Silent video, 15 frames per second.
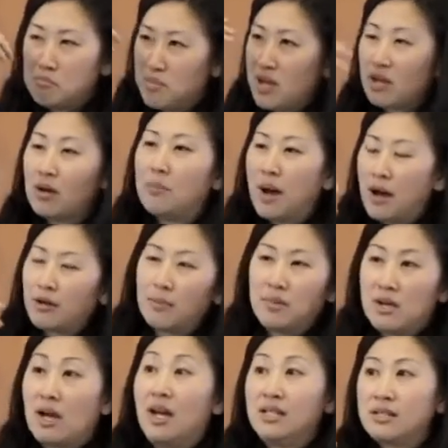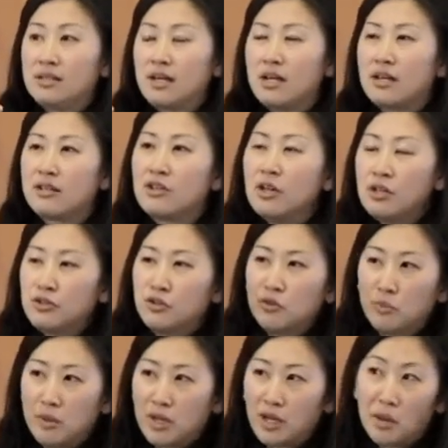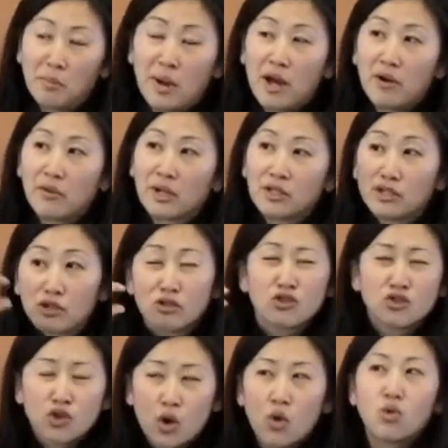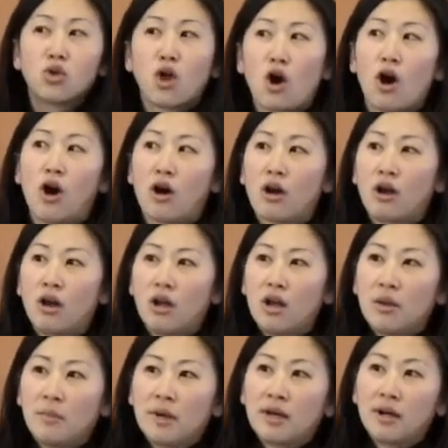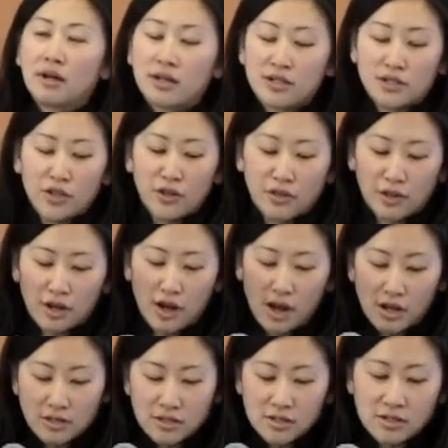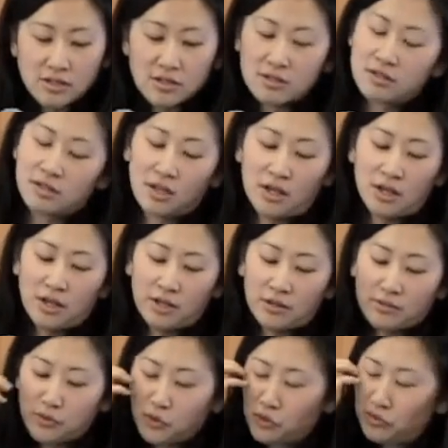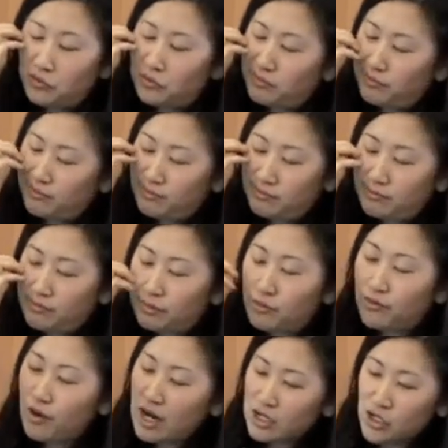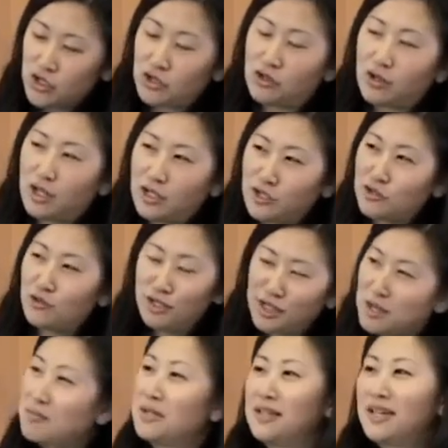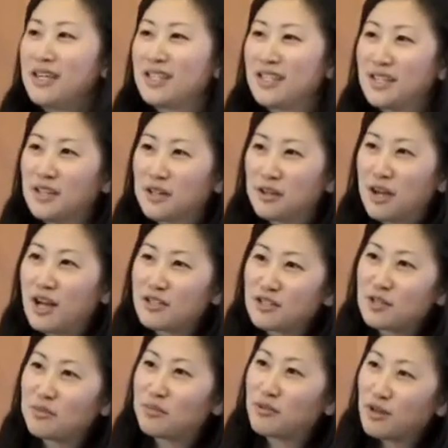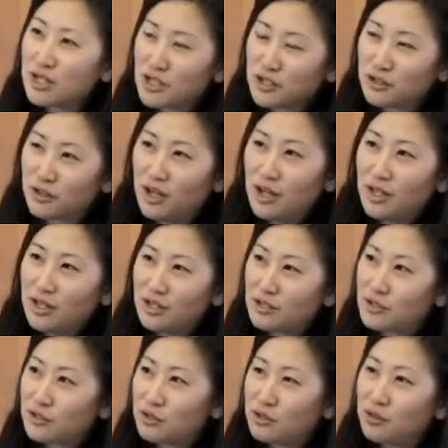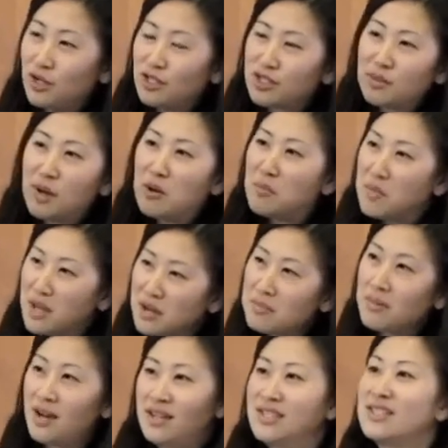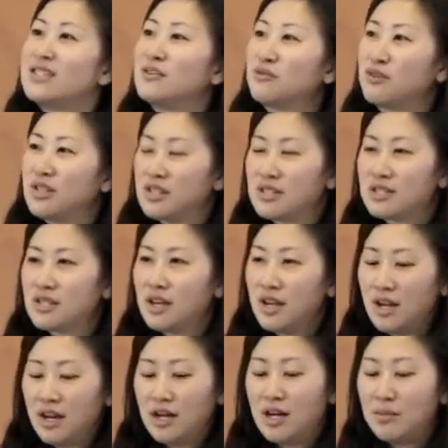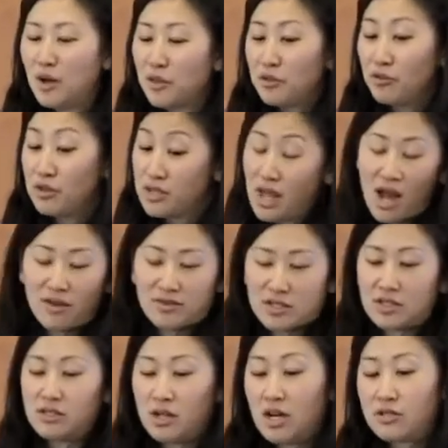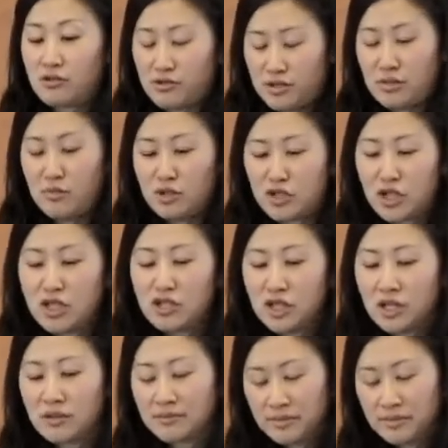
about being isolated to being empowering, took so long, because the constant sort of pressure is to assimilate. The constant pressure is to somehow minimize difference, although obviously tides are somewhat changing.